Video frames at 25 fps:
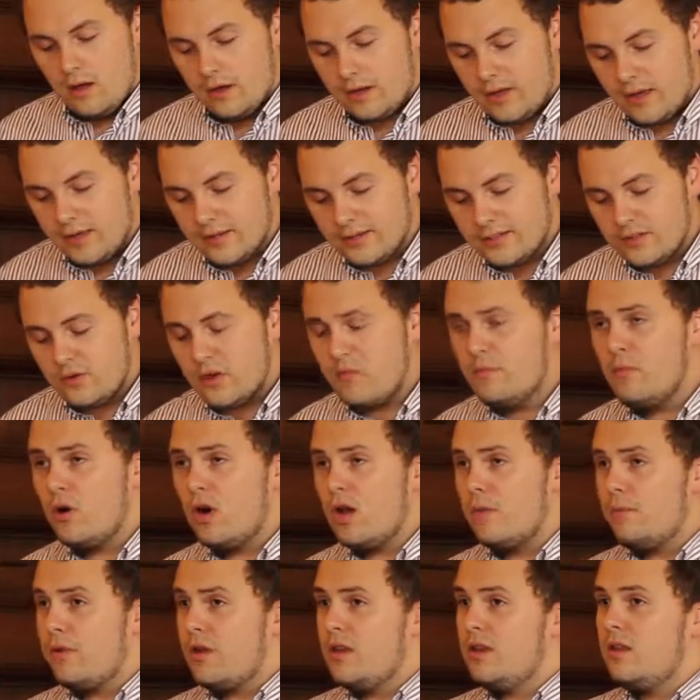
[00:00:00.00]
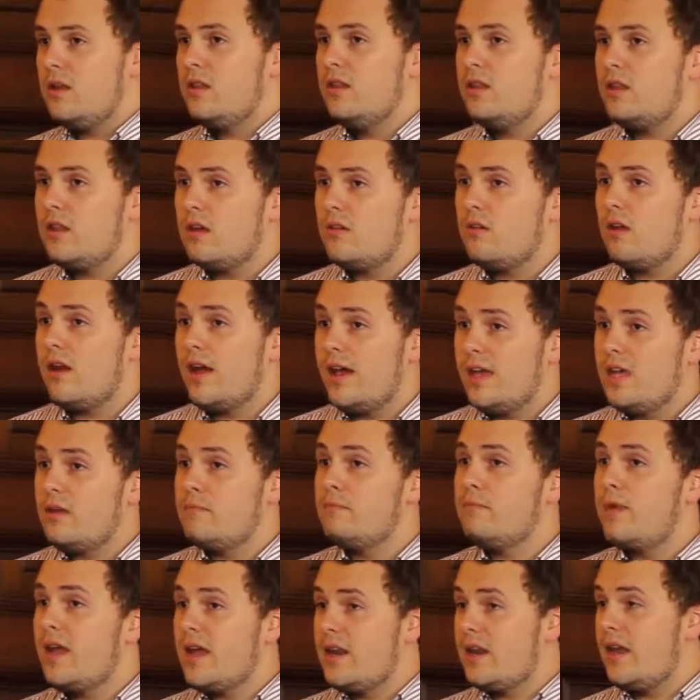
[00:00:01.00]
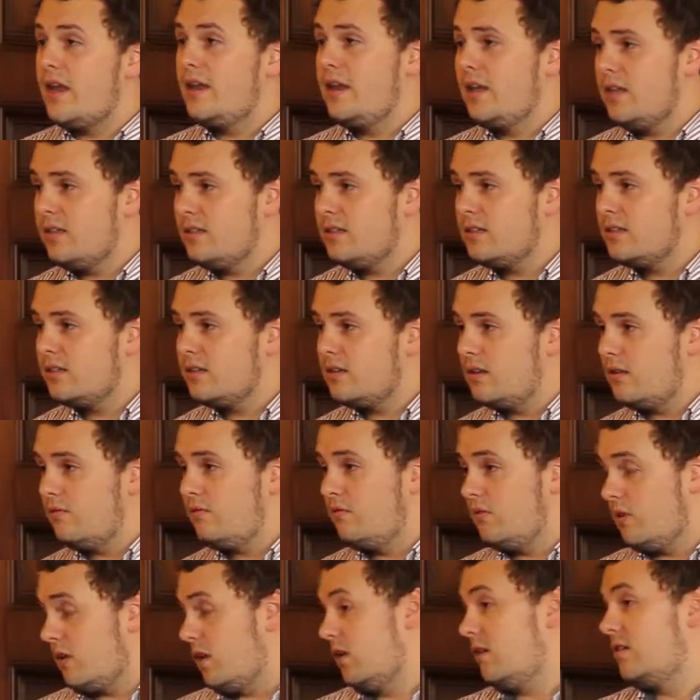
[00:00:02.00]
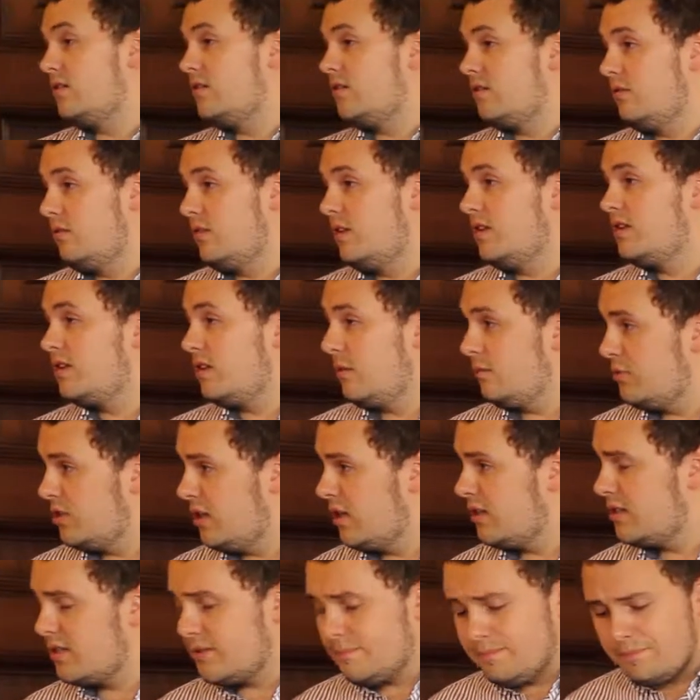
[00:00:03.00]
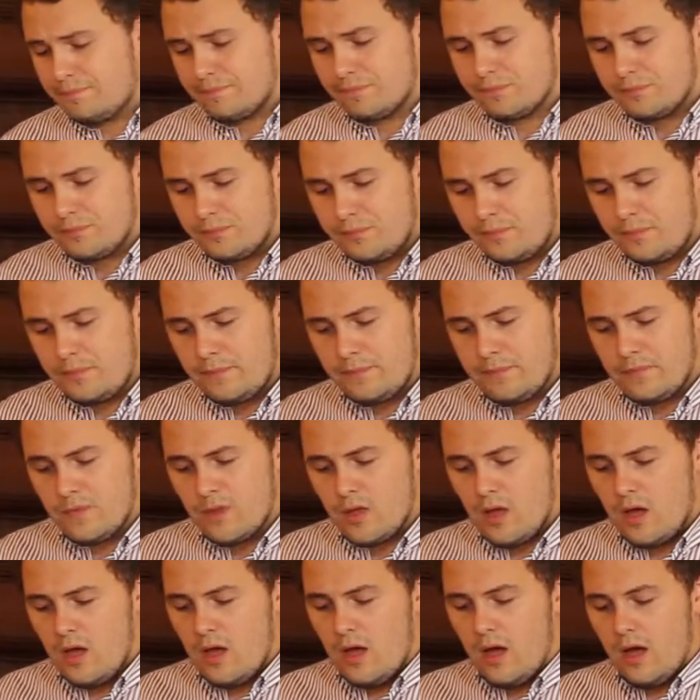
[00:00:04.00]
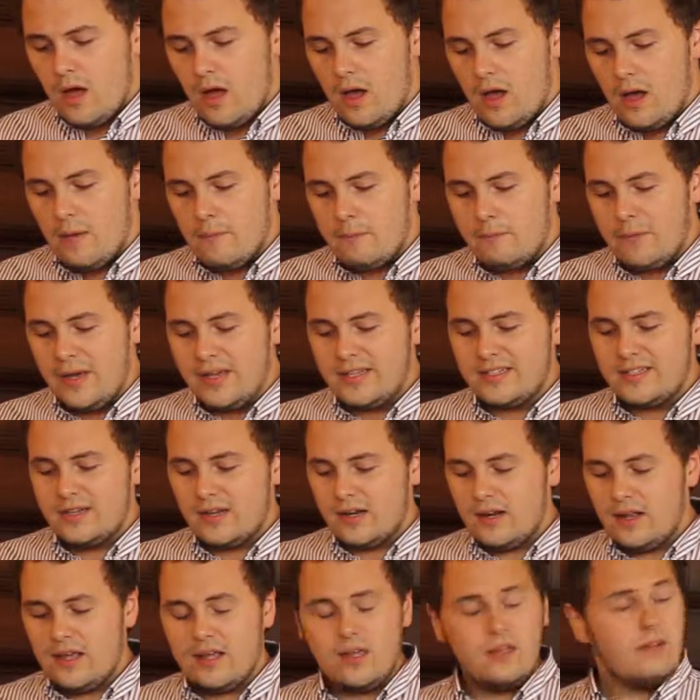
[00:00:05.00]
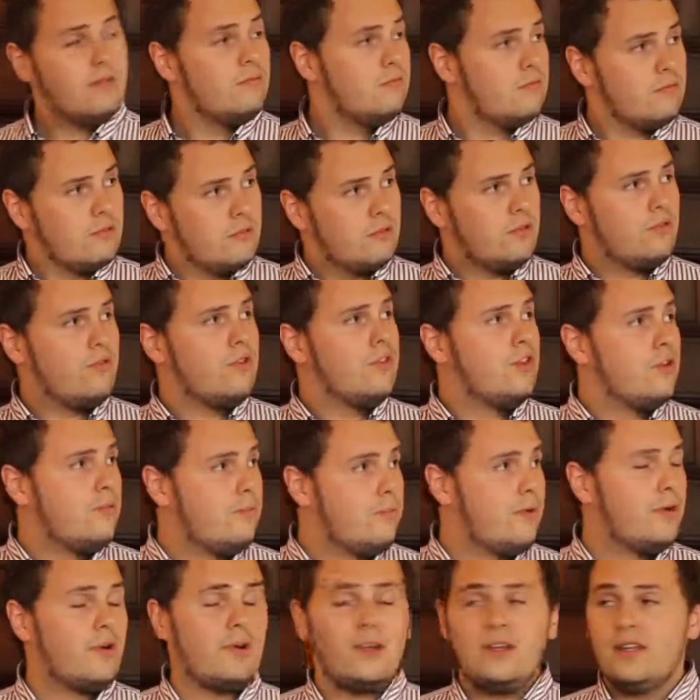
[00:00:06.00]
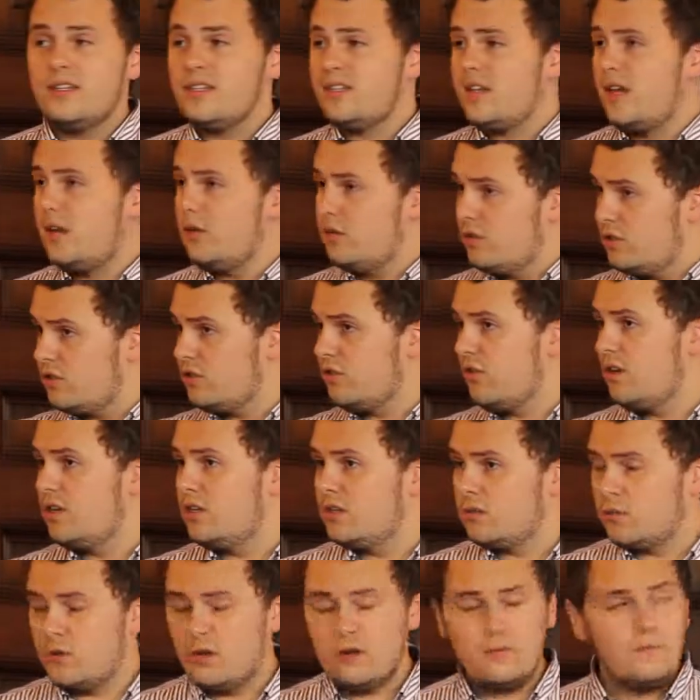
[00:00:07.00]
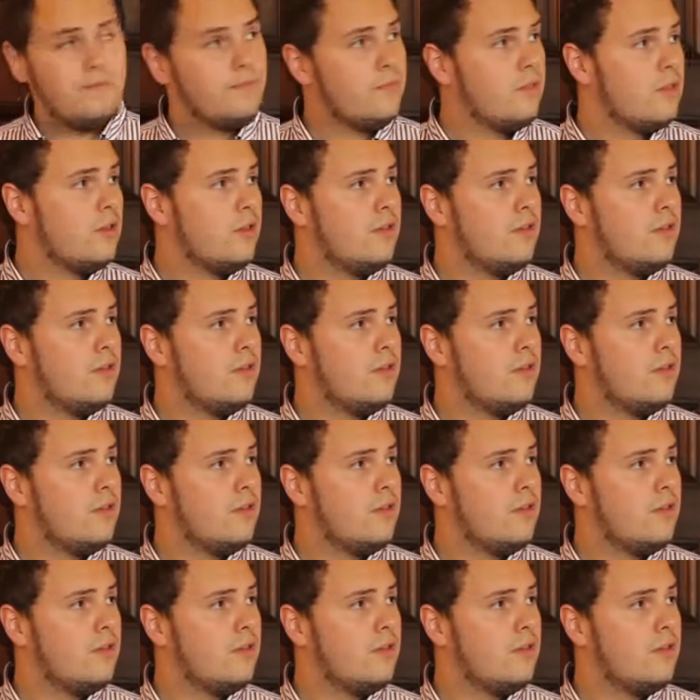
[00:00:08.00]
Okay, so in my opinion, there are 8 main headings in regards to this subject. Basically, they're in your booklets and on the screen as well.